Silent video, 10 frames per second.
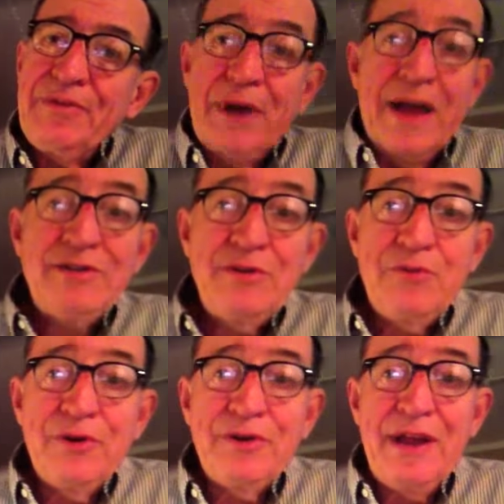actually
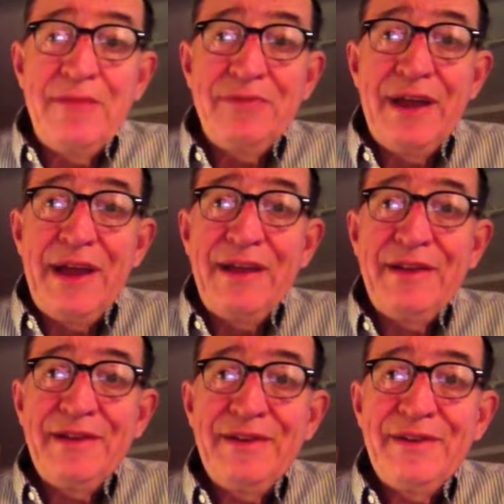wore a name
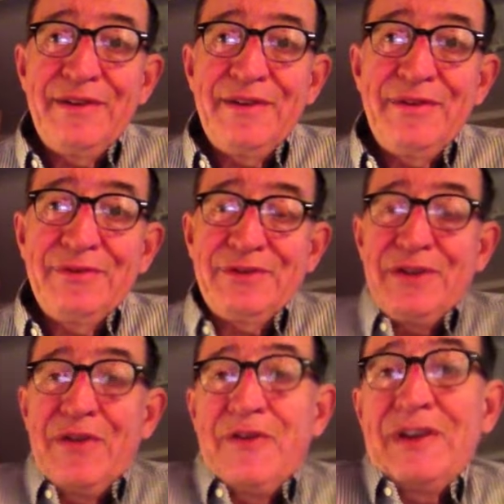tag, was
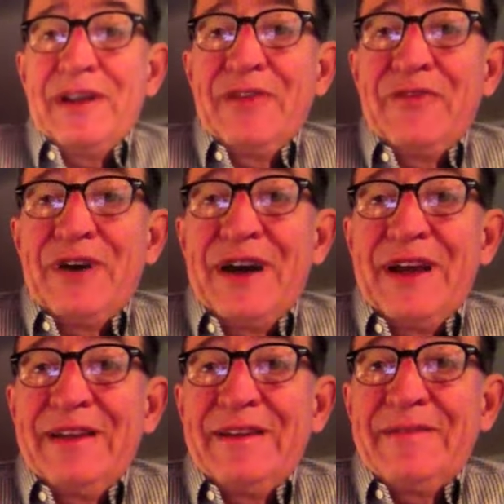
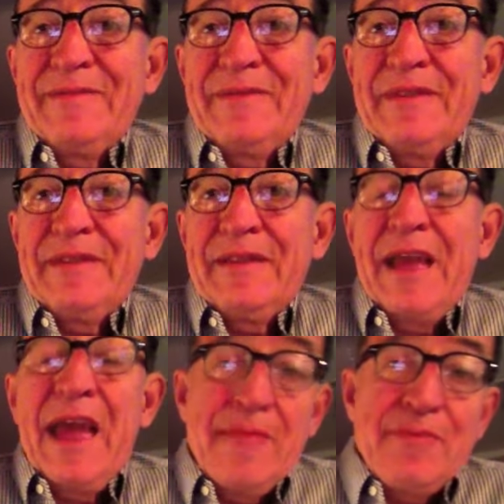self-identified,
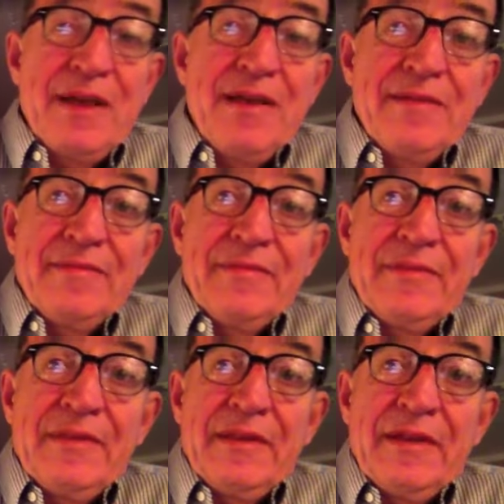happy,
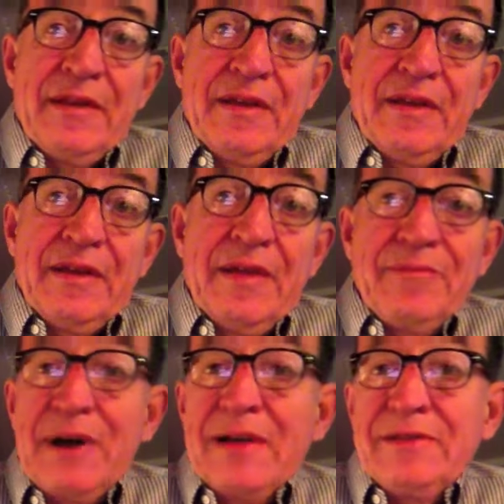
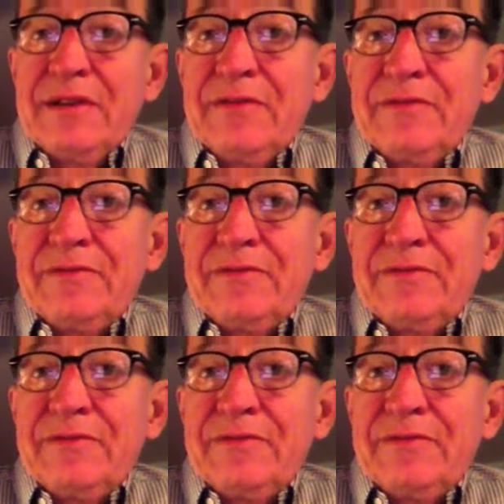and positive.